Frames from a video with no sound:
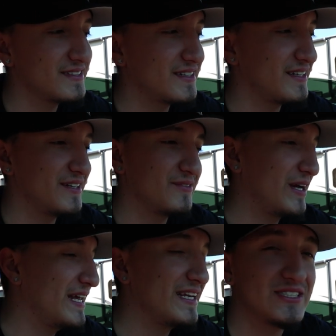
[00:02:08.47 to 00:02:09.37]
Uh,
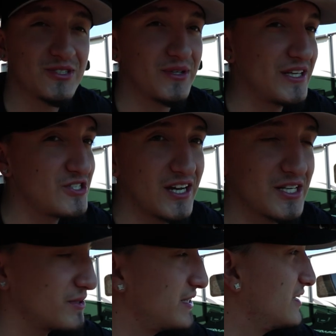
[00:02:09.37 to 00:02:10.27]
any story that you
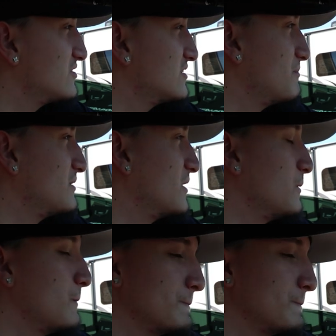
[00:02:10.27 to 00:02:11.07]
guys want to hear, just let me know.